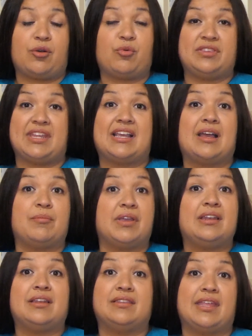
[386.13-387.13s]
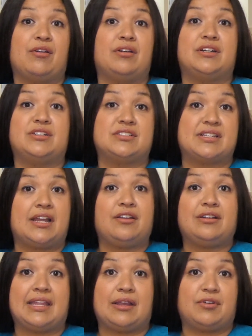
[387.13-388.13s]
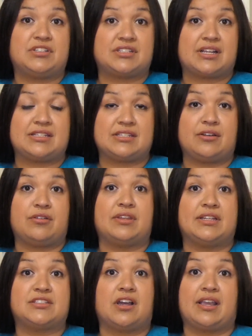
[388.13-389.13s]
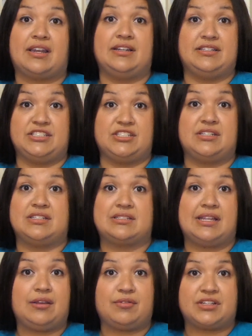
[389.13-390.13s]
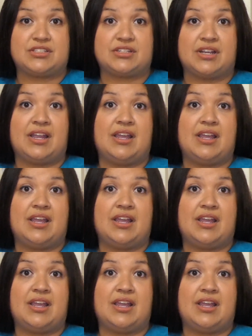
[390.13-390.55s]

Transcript: or when they come in and they don't understand your language because, you know, they talk an indigenous language.